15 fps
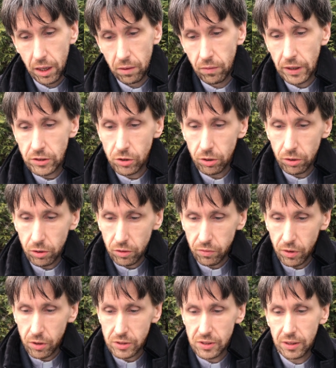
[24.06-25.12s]
"Why do you look
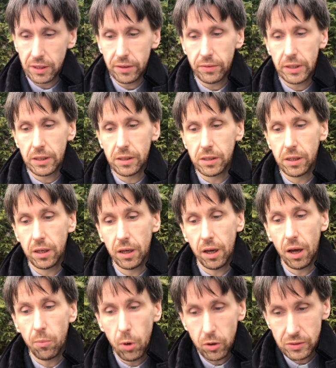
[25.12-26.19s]
for the living
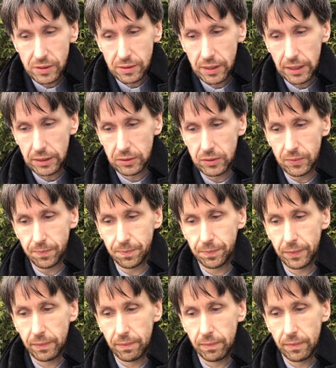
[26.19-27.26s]
among the dead?
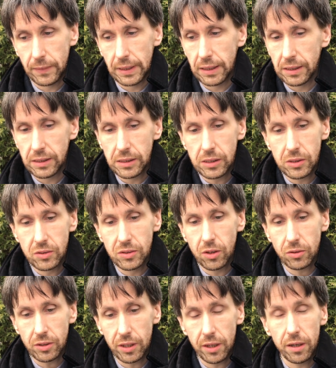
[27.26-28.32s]
He is
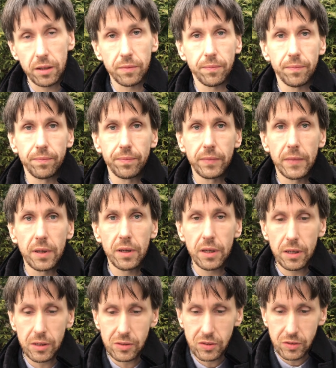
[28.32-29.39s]
not here,
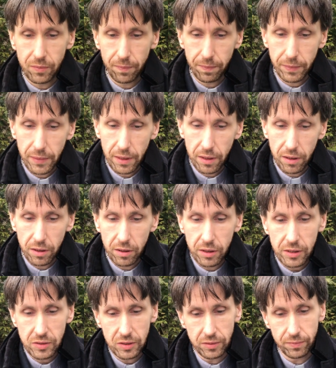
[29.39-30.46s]
he is
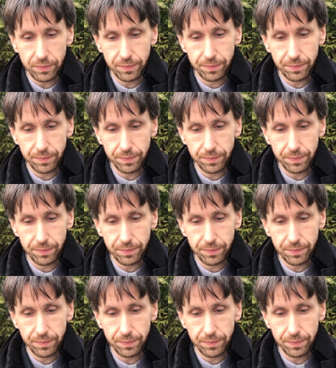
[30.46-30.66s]
risen."